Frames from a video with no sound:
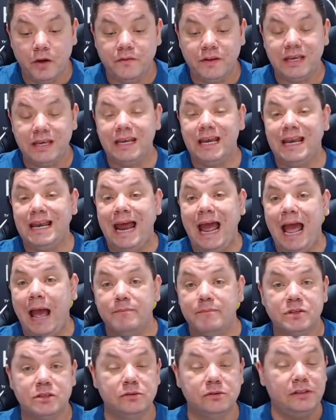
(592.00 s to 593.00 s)
over here and
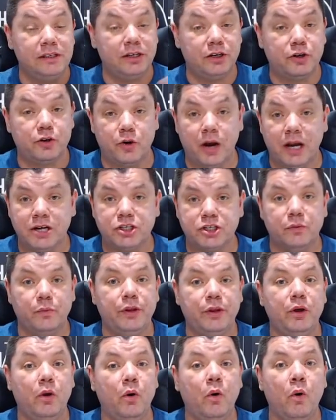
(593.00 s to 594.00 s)
absolutely crush it
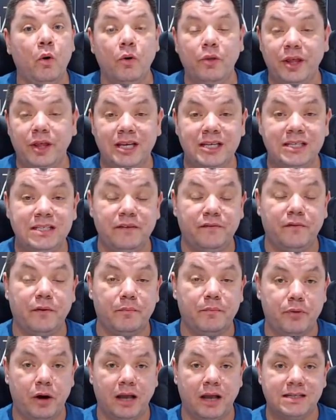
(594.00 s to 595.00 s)
with all these
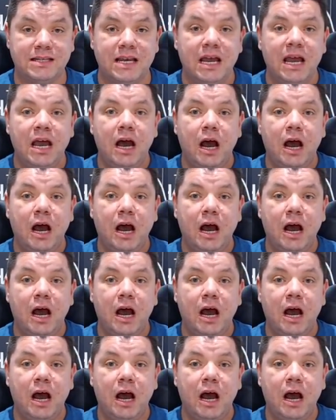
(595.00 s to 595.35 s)
different products.